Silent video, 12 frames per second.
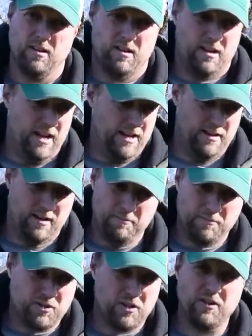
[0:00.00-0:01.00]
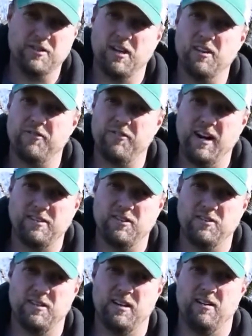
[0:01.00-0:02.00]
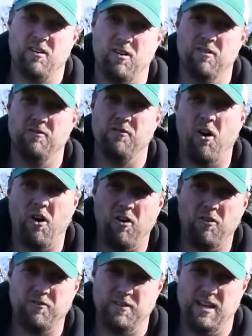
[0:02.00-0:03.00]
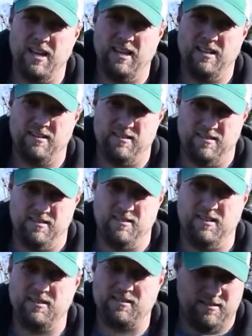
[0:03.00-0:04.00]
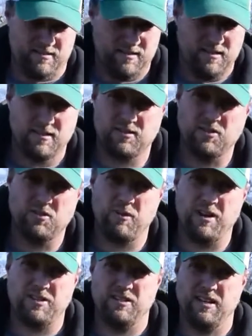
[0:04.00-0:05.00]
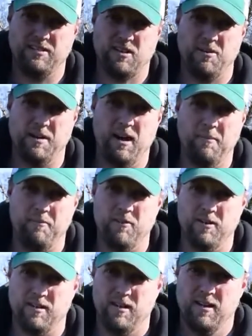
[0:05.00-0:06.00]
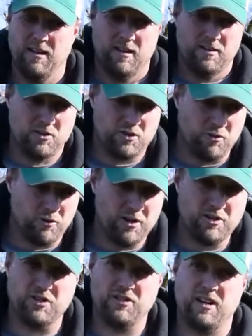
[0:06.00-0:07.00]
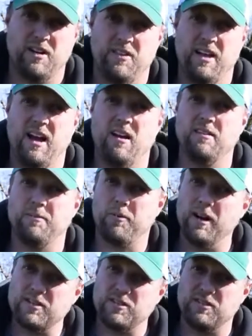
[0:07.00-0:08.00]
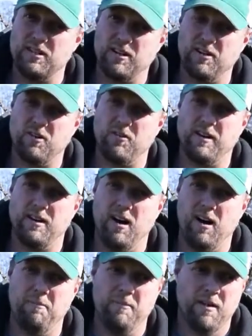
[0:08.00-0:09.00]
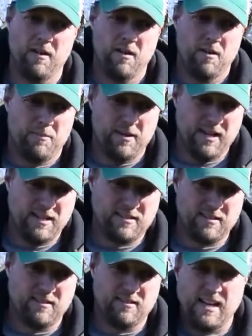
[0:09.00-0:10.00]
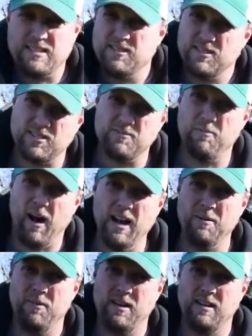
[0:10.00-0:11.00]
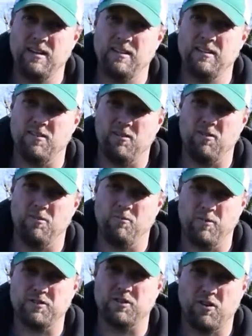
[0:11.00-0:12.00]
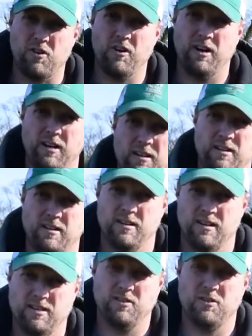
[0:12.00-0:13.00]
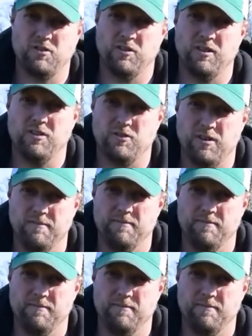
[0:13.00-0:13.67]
And I'm sure there's other factors that are involved in this situation that's coming up with the shortages that are there and the prices that are going up, but that's just my opinion on what's occurring in the nursery industry.